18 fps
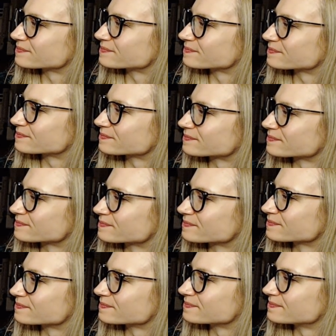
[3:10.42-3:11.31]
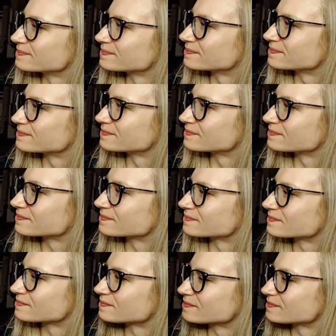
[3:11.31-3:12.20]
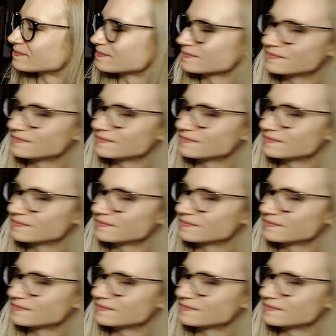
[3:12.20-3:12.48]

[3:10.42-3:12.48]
The person shown says nothing.